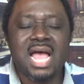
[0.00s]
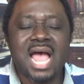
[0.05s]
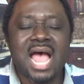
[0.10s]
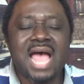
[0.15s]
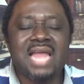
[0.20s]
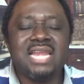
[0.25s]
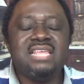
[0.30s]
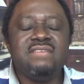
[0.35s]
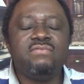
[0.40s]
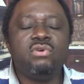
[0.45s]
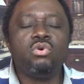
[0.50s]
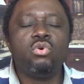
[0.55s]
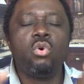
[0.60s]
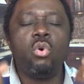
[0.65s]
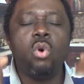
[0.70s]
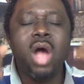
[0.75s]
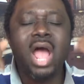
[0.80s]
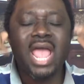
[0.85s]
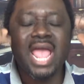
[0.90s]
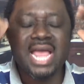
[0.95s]
and even
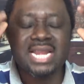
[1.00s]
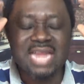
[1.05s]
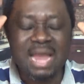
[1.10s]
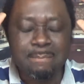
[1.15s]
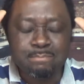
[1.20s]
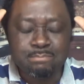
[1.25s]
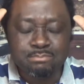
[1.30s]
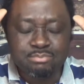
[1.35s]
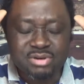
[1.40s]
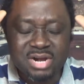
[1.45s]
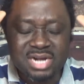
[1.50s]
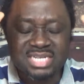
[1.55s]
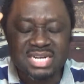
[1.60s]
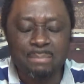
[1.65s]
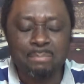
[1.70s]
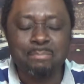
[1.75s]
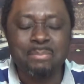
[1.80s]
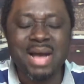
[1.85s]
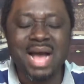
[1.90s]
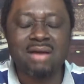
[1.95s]
go ahead and break
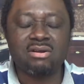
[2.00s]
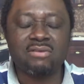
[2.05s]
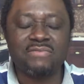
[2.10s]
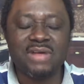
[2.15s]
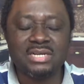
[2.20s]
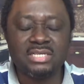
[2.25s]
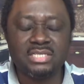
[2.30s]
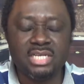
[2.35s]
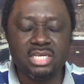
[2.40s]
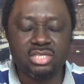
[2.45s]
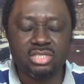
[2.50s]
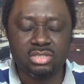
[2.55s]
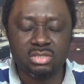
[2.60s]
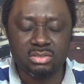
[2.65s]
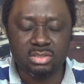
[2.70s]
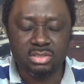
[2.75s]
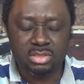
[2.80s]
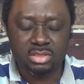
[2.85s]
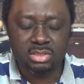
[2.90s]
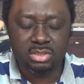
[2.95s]
the power of
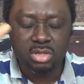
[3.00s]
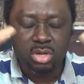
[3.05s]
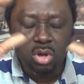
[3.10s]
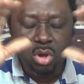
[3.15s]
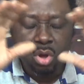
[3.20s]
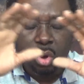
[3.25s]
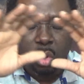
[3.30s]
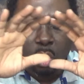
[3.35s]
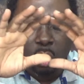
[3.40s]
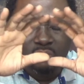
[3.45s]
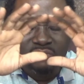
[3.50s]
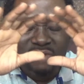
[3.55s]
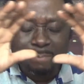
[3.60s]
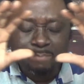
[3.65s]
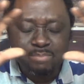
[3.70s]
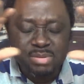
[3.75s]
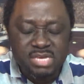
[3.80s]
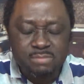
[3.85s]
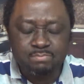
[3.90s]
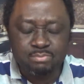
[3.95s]
addictions over
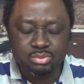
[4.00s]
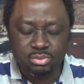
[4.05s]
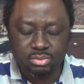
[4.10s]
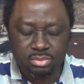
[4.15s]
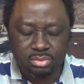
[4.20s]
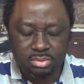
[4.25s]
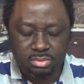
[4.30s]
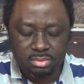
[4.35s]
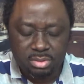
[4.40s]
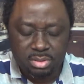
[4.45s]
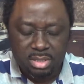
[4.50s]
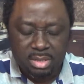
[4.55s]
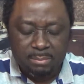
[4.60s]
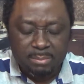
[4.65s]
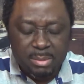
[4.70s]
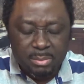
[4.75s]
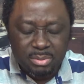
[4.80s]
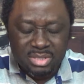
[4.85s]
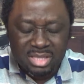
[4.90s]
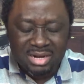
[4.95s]
people
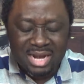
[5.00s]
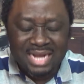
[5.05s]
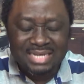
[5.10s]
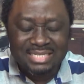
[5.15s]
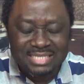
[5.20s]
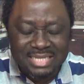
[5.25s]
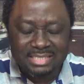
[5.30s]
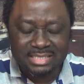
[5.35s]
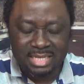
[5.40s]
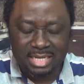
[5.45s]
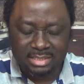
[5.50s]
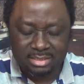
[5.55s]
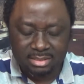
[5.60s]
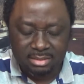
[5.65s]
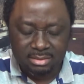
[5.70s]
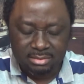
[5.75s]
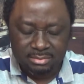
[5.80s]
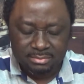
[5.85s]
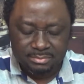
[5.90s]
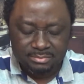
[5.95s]
that are
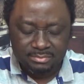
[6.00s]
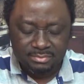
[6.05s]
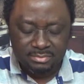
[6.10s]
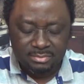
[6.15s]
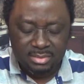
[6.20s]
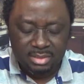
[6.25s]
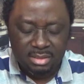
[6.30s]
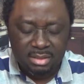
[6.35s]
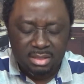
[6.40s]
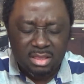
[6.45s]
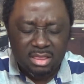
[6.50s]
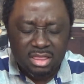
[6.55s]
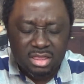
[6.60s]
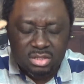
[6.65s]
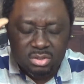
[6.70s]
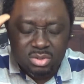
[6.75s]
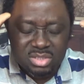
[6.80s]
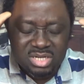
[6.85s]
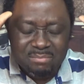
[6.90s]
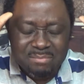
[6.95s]
addicted.
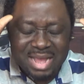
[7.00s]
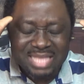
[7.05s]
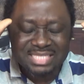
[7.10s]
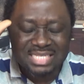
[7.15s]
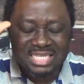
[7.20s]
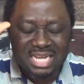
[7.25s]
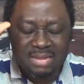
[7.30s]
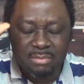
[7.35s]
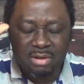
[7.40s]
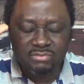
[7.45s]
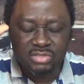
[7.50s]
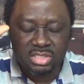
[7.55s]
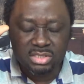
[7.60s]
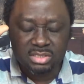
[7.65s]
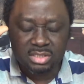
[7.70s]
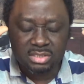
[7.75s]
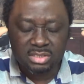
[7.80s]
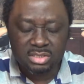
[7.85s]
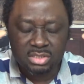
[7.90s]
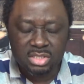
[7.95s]
Through the mighty name of
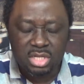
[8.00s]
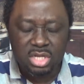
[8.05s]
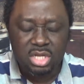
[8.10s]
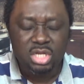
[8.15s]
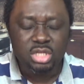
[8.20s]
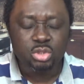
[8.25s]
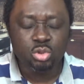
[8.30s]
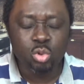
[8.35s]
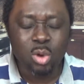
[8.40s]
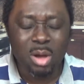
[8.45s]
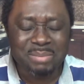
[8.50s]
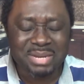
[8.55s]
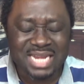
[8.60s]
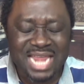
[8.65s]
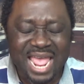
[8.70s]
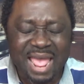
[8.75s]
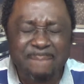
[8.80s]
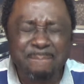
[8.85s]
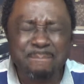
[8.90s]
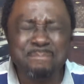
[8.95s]
Jesus, you have
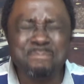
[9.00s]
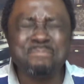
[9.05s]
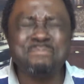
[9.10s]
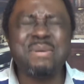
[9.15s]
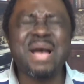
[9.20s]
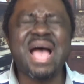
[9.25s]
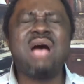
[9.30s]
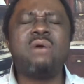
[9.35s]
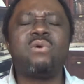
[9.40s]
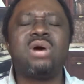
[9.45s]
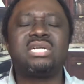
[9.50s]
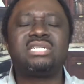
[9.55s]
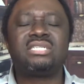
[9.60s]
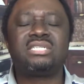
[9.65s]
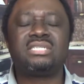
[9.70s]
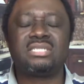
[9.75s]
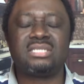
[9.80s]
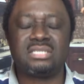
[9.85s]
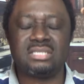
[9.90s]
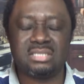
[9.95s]
been
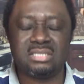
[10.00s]
empowered